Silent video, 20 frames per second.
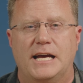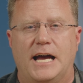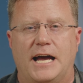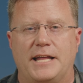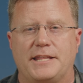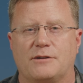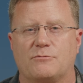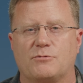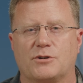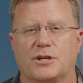
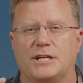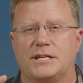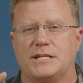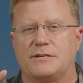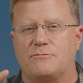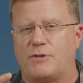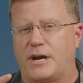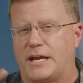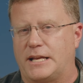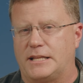and then we're going to
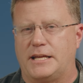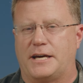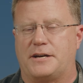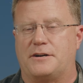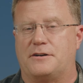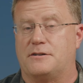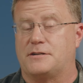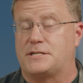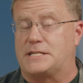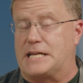write a
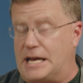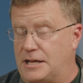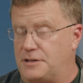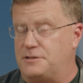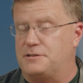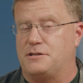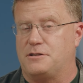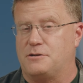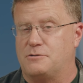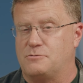letter
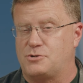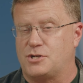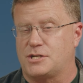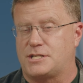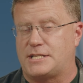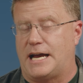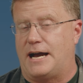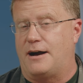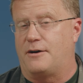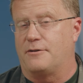telling you
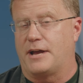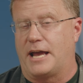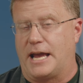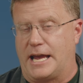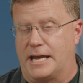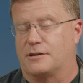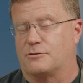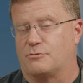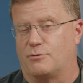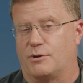just how
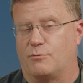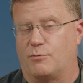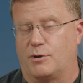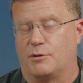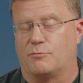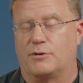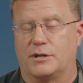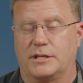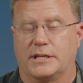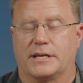angry we
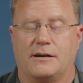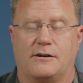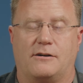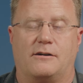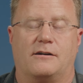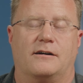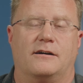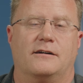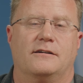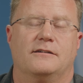really
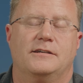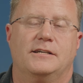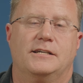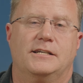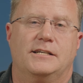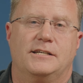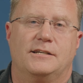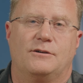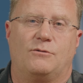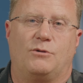are.
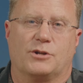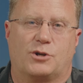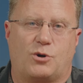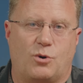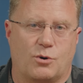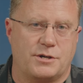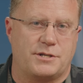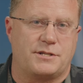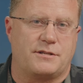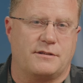Well, of
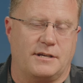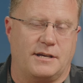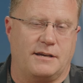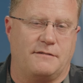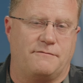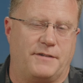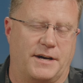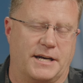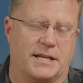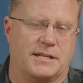course, the
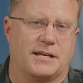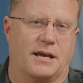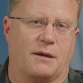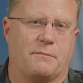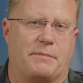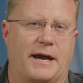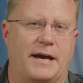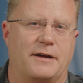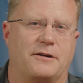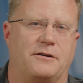funny thing
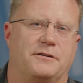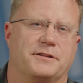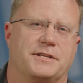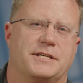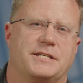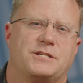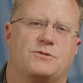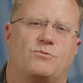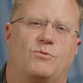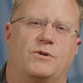about all
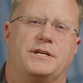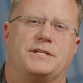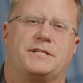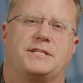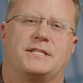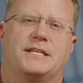this was